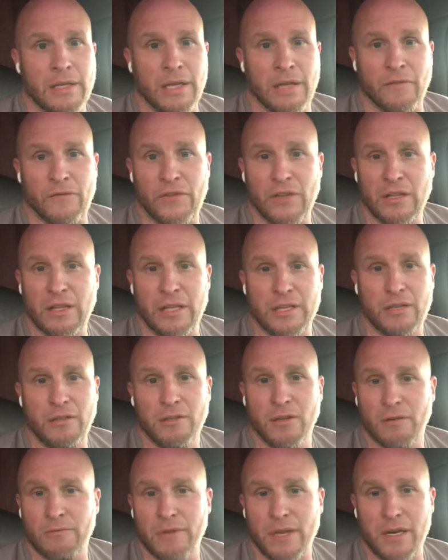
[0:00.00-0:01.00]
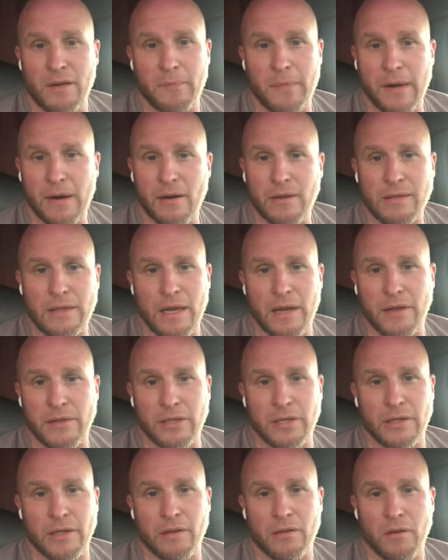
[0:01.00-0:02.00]
and feel like you don't run a marathon,
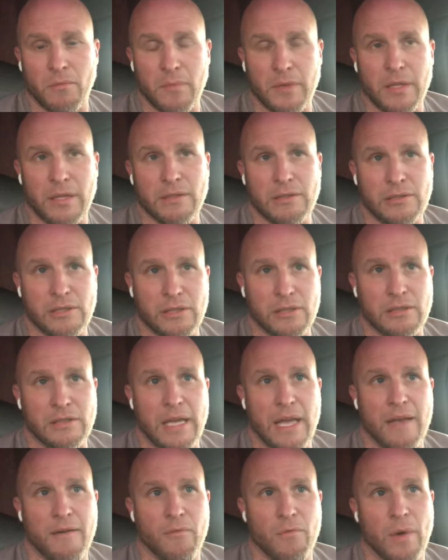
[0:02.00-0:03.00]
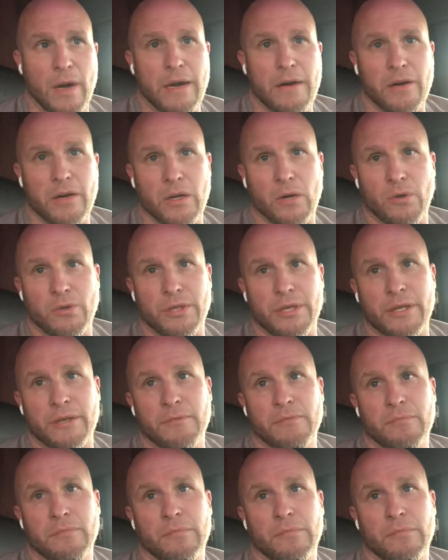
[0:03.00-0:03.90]
you know. I mean, it's just that wearing on you.